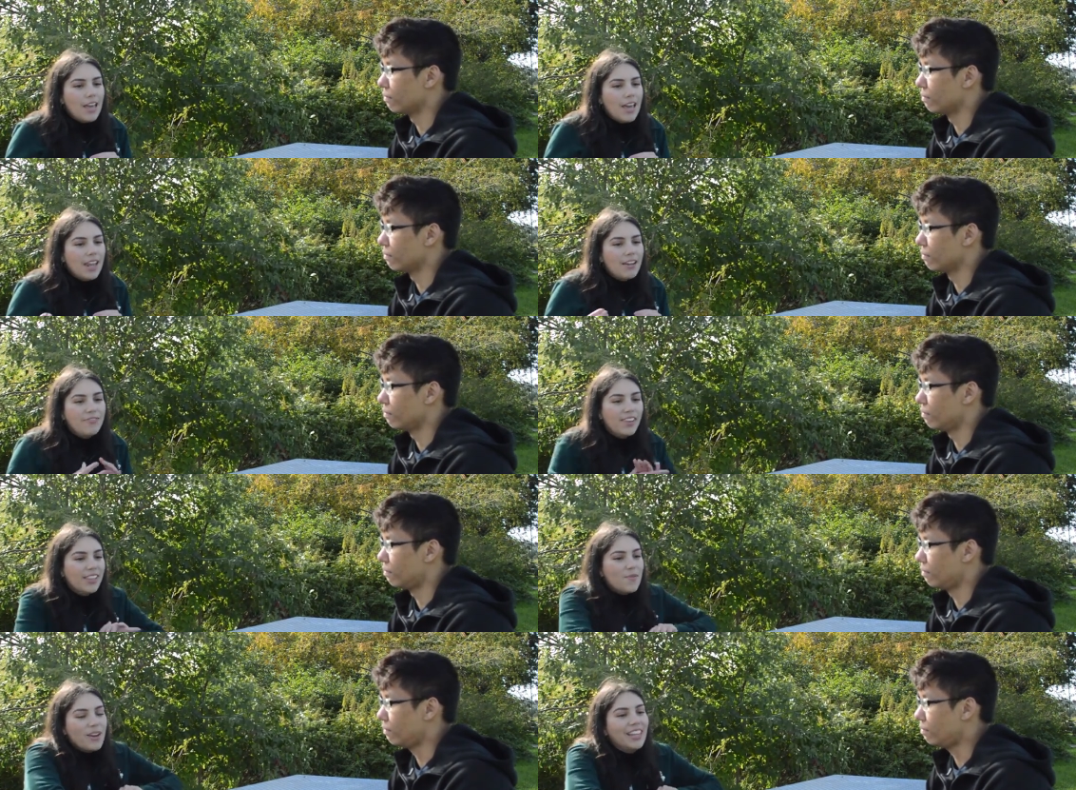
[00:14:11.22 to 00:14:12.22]
Speaker 1: And I find
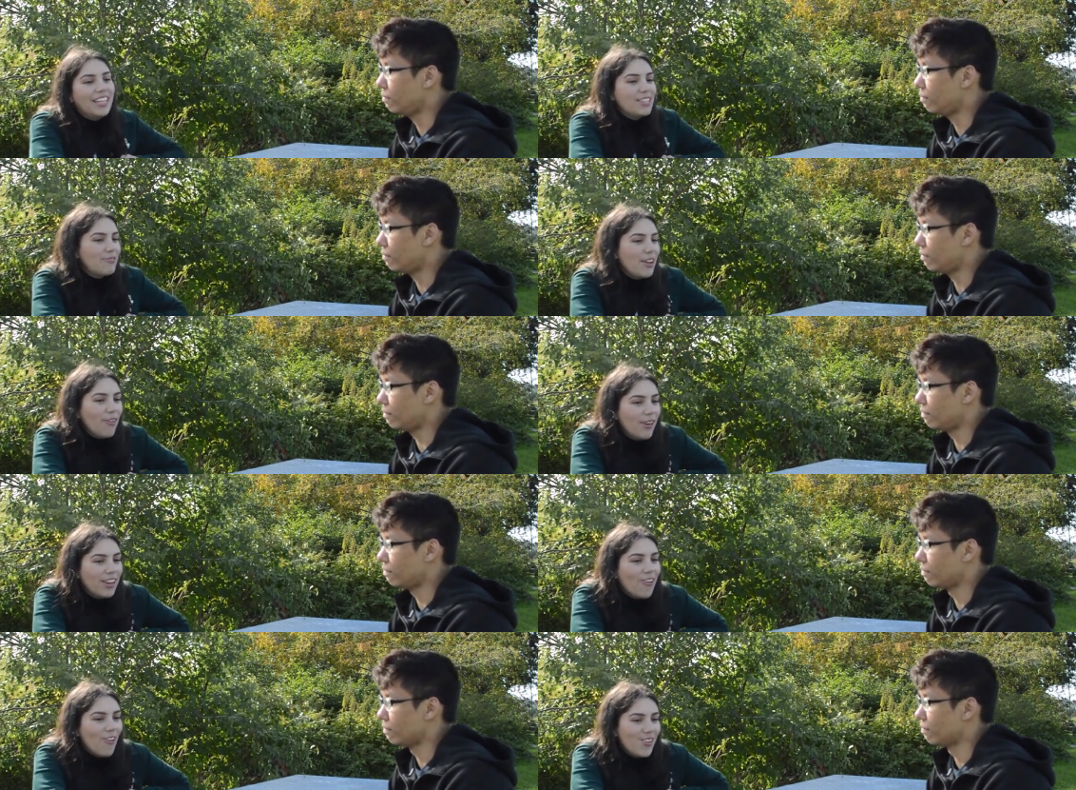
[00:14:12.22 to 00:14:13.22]
that my least favorite
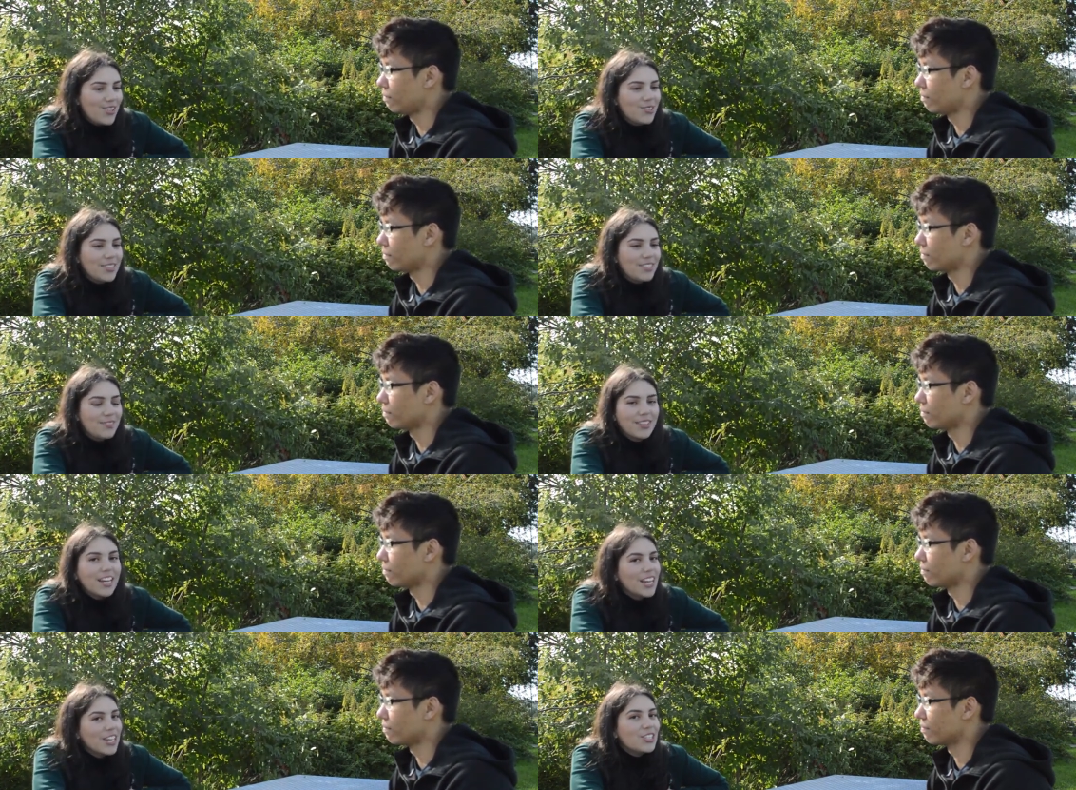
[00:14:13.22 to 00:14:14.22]
course was
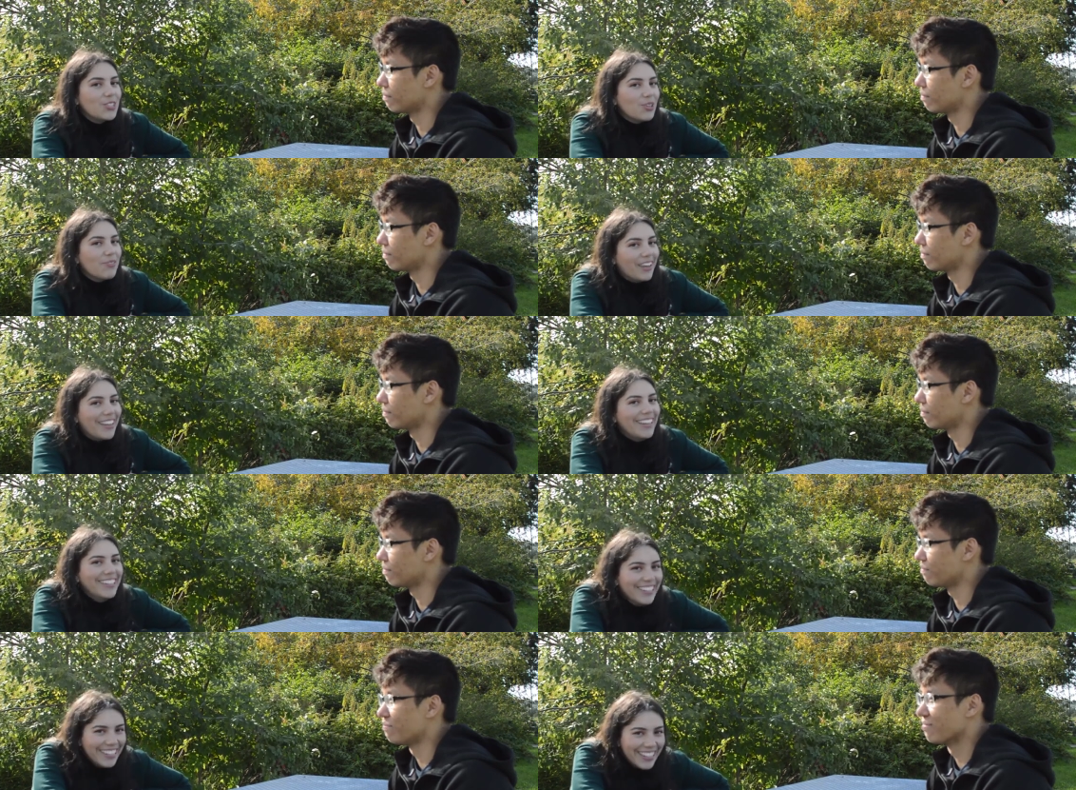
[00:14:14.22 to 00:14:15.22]
survey.
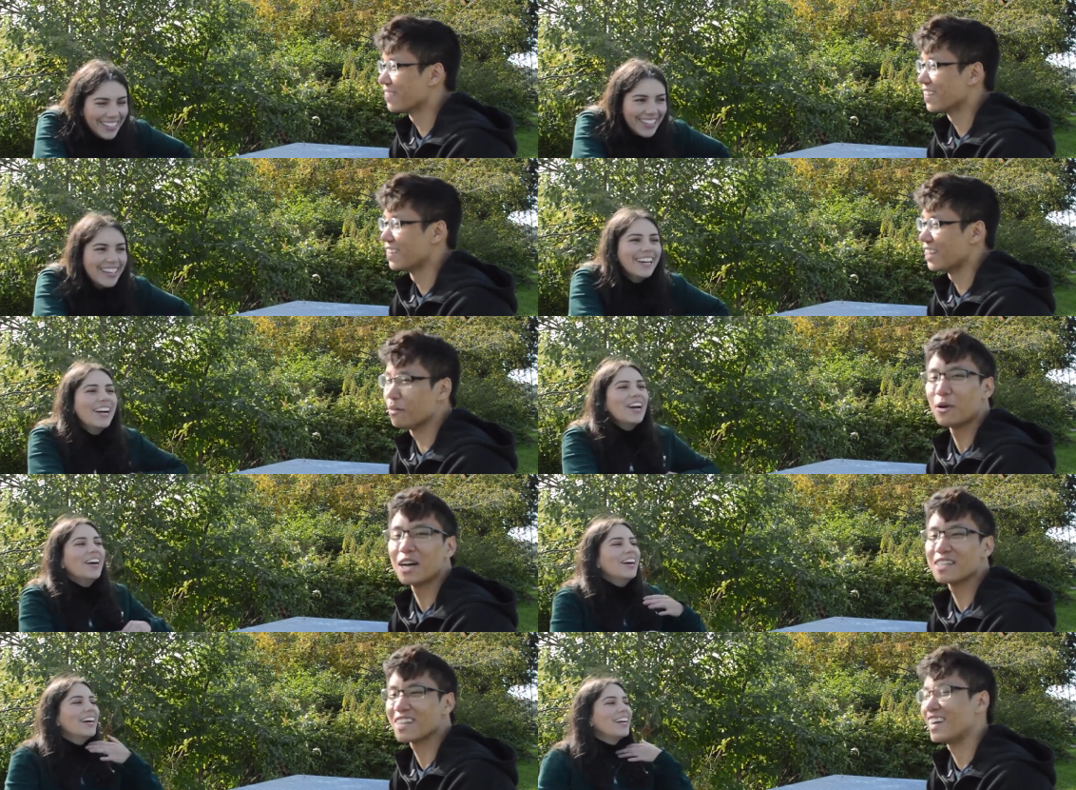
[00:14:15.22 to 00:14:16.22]
Speaker 2: And why
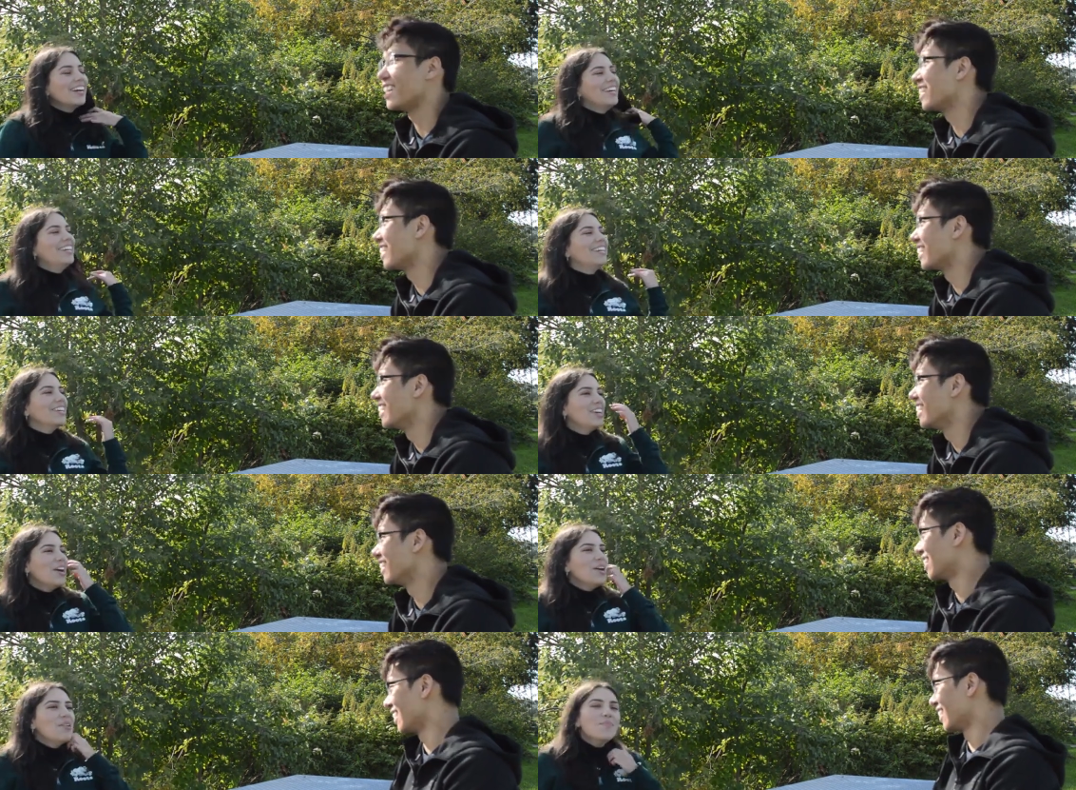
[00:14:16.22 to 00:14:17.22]
is that?
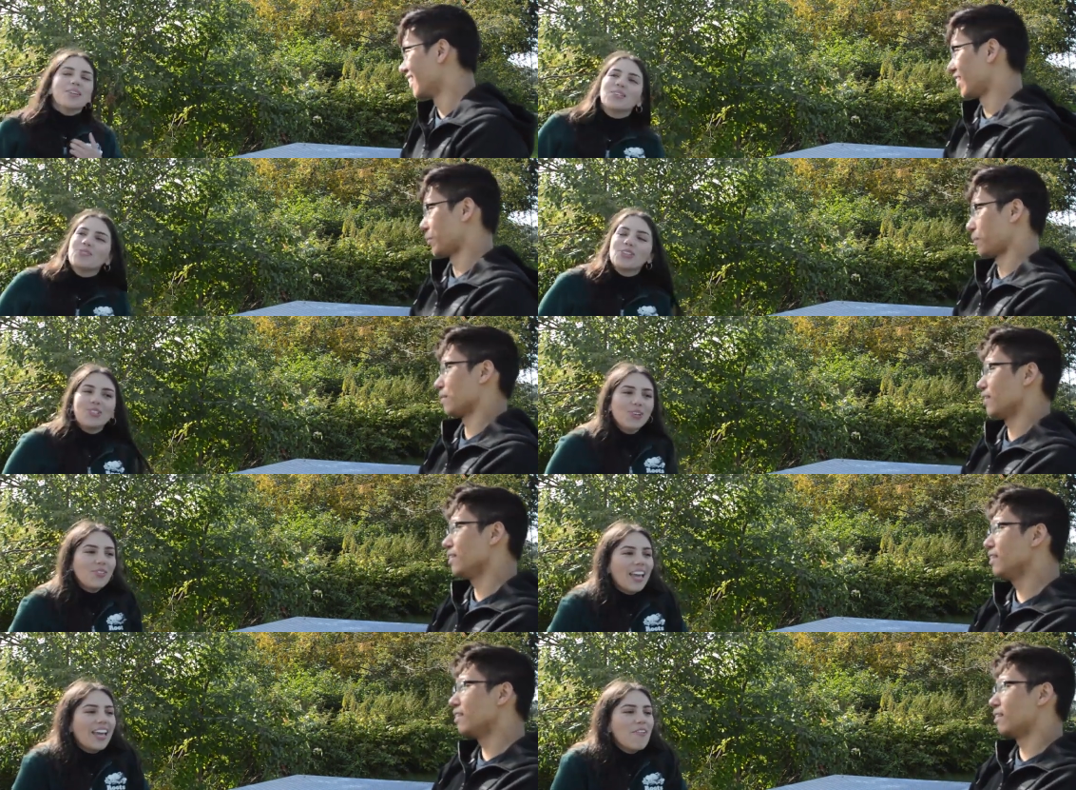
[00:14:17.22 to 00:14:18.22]
Speaker 1: Because for
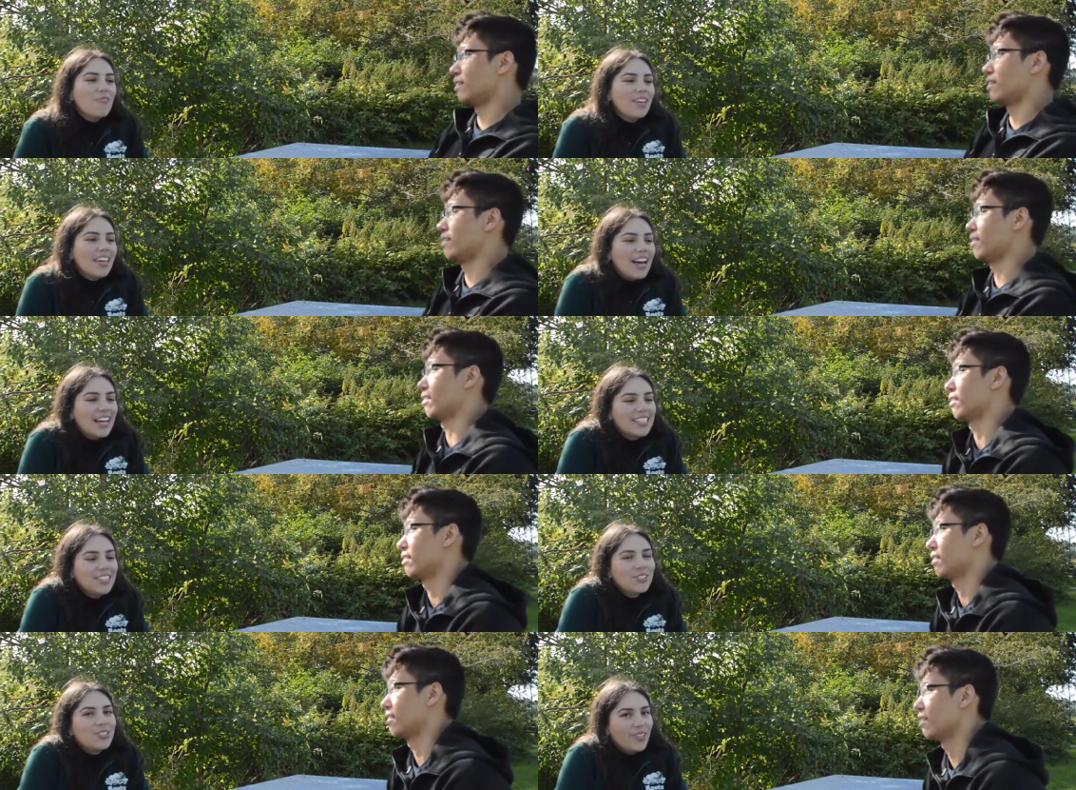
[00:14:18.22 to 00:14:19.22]
survey, we had to
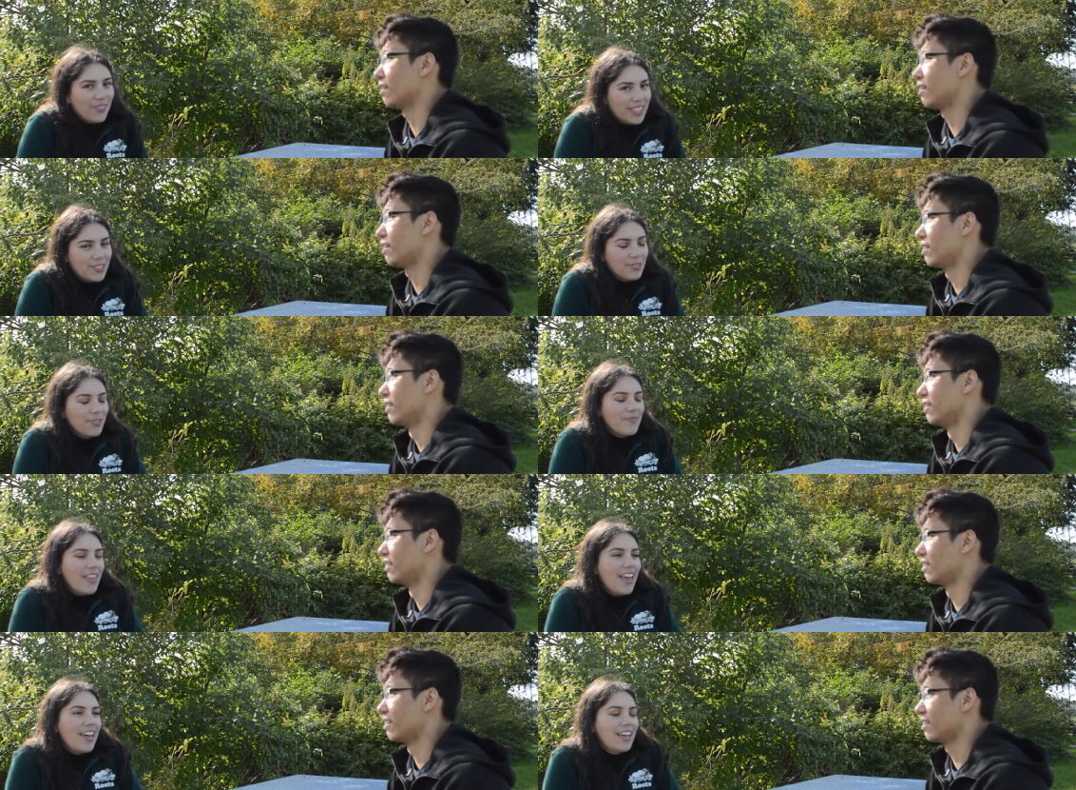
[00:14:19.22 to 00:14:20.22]
do survey school.
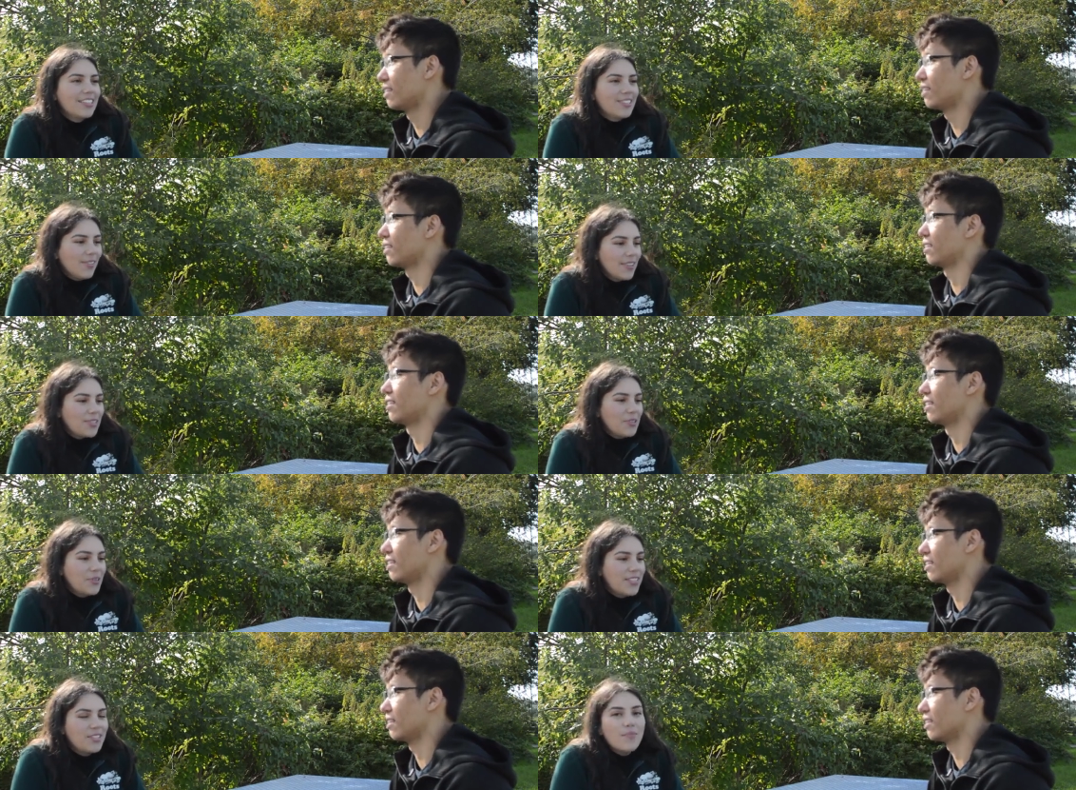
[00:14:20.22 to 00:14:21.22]
And survey school
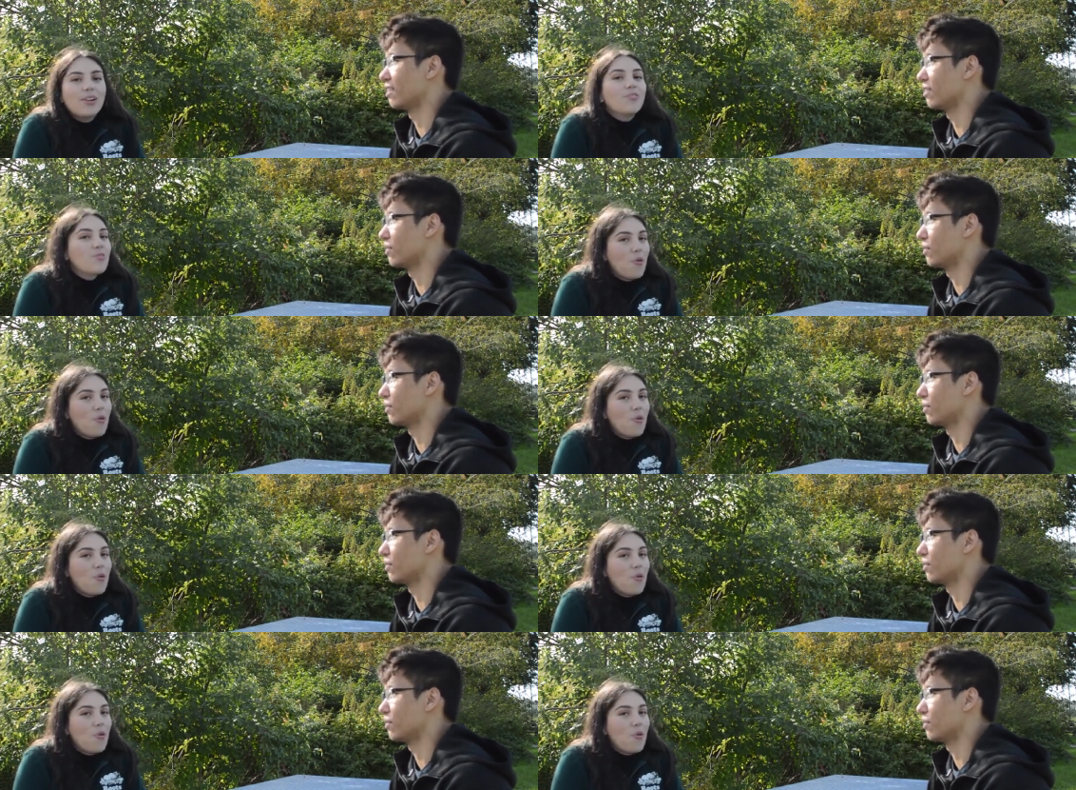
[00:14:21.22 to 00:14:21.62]
was in the middle of